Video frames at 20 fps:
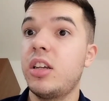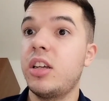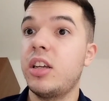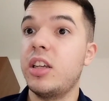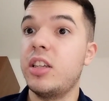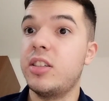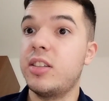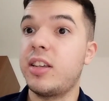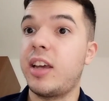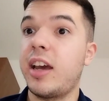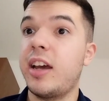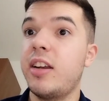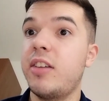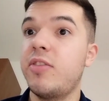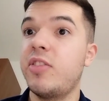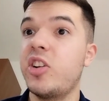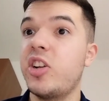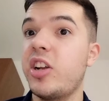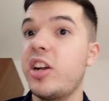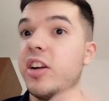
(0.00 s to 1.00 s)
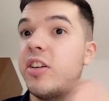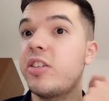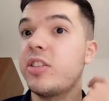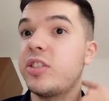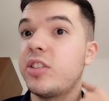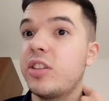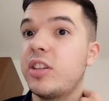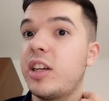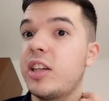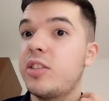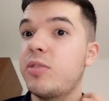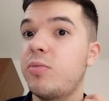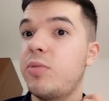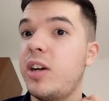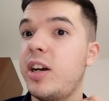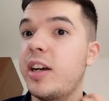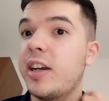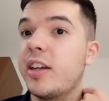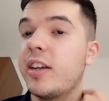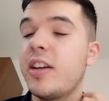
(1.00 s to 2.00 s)
Daenerys, so that's
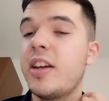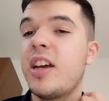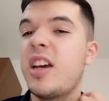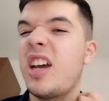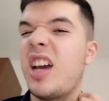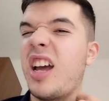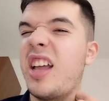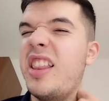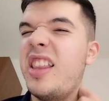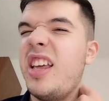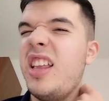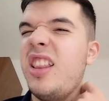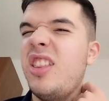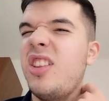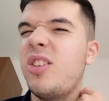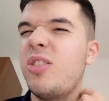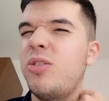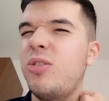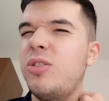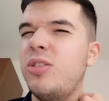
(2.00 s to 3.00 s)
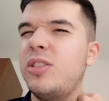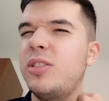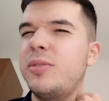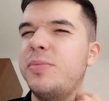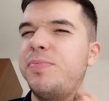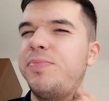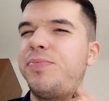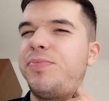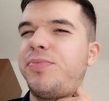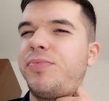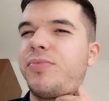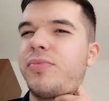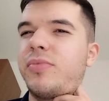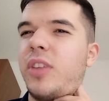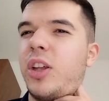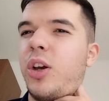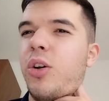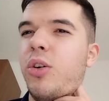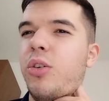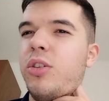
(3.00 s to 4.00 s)
why. And then
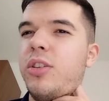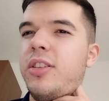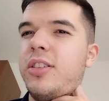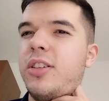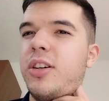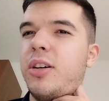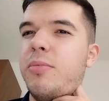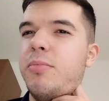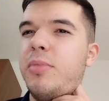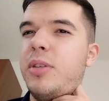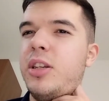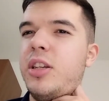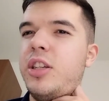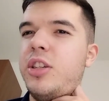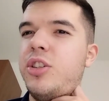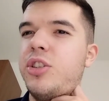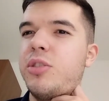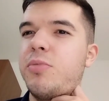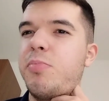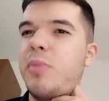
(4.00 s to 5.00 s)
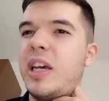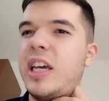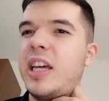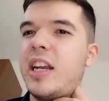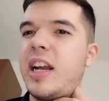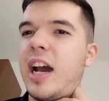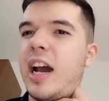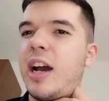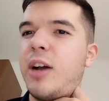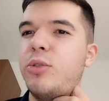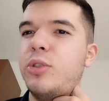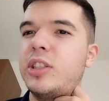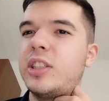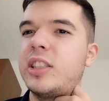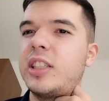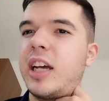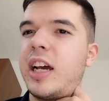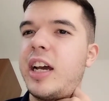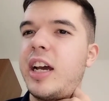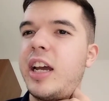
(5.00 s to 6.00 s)
the Golden Company just being
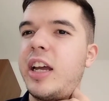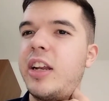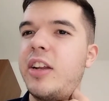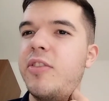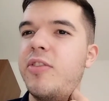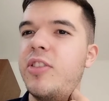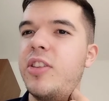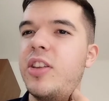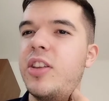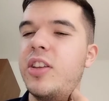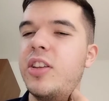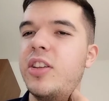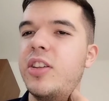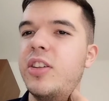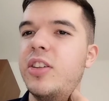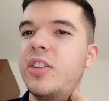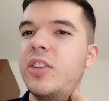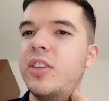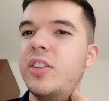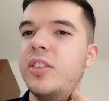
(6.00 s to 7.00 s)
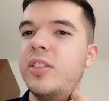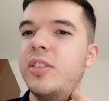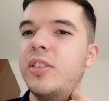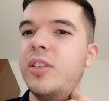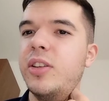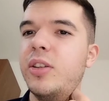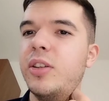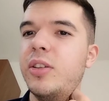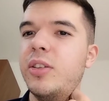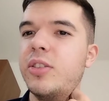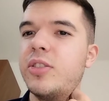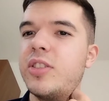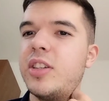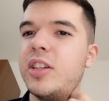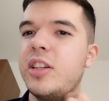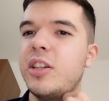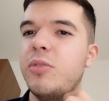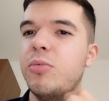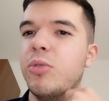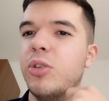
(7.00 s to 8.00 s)
outside of the
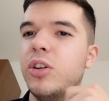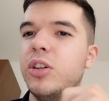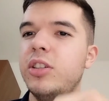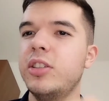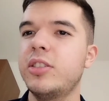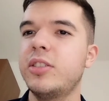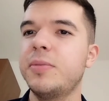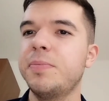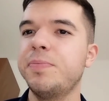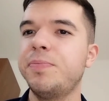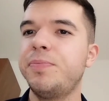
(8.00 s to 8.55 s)
city walls,